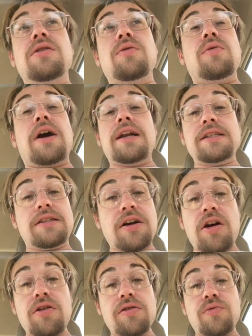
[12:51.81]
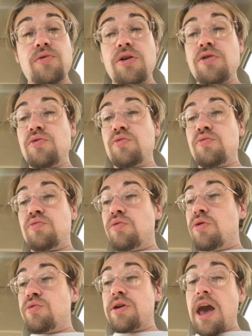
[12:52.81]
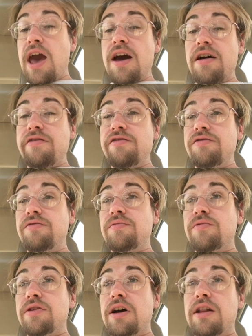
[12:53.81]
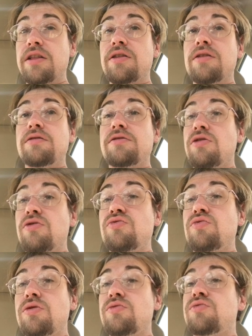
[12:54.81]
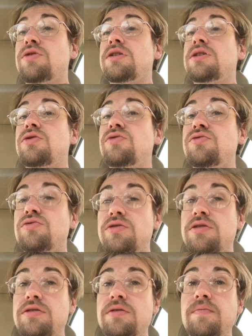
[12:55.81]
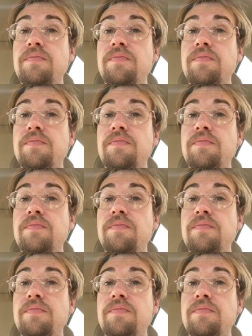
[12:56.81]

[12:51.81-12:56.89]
we got to start where what we have. We got to know what we use.